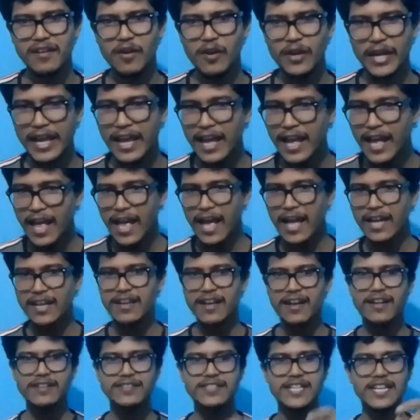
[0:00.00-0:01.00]
Okay,
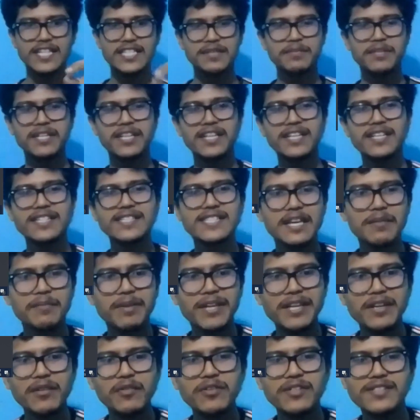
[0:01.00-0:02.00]
and ChatGPT is
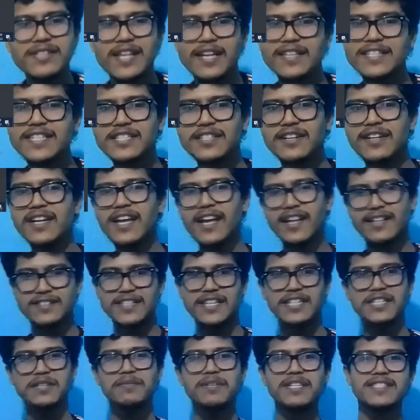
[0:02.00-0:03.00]
giving you a suggestion, and
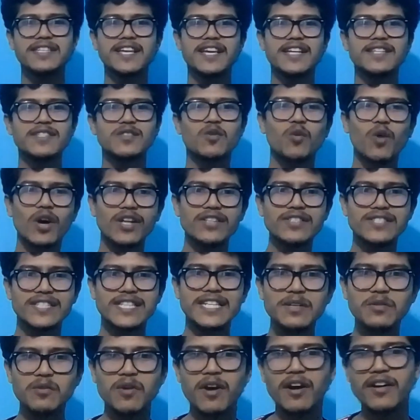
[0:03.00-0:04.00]
ChatGPT says once
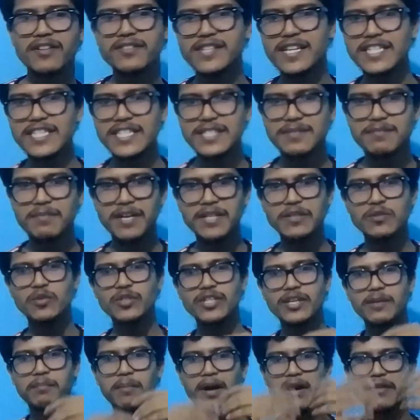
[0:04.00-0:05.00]
you are satisfied
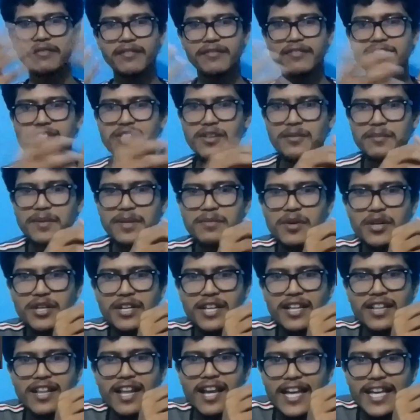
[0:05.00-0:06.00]
with the performance of your
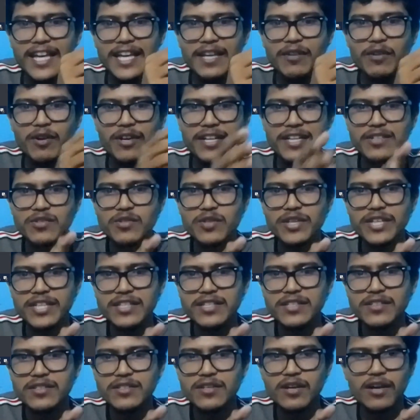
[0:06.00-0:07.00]
model, you can use
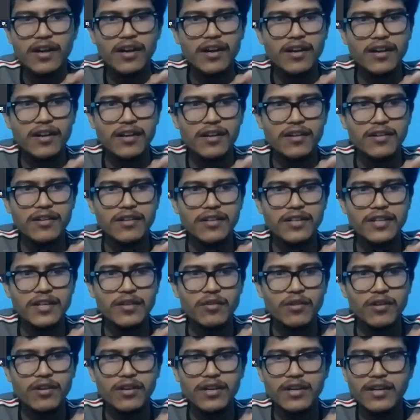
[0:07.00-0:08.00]
it.
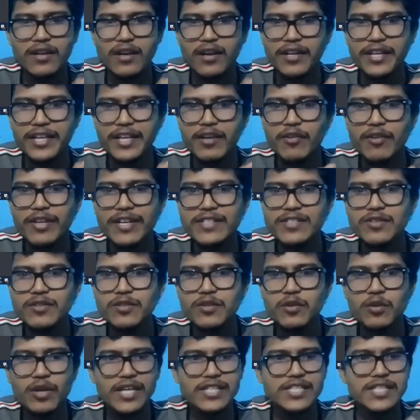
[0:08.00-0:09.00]
You can use
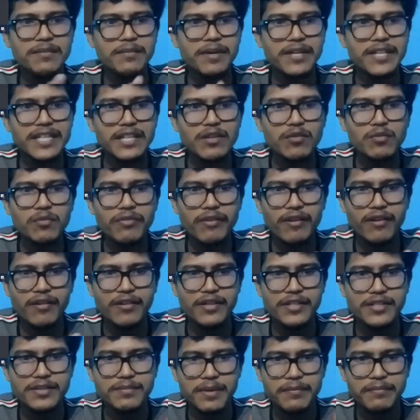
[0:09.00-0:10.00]
it to classify new
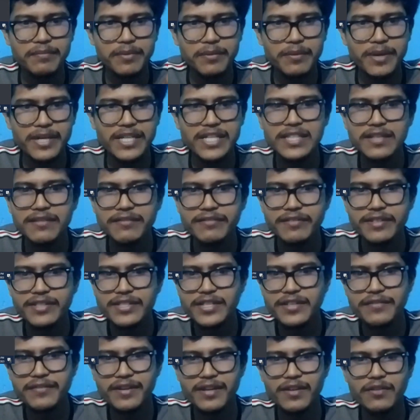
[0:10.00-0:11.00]
followers by providing the
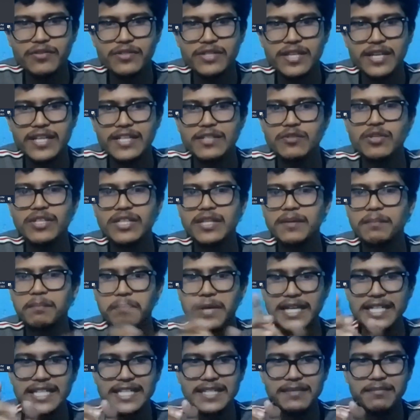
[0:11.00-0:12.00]
feature values and using the
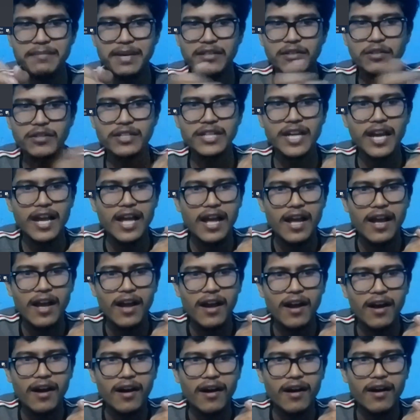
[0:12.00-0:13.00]
predict method.
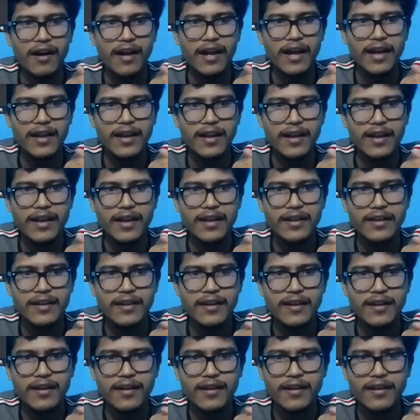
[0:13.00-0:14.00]
And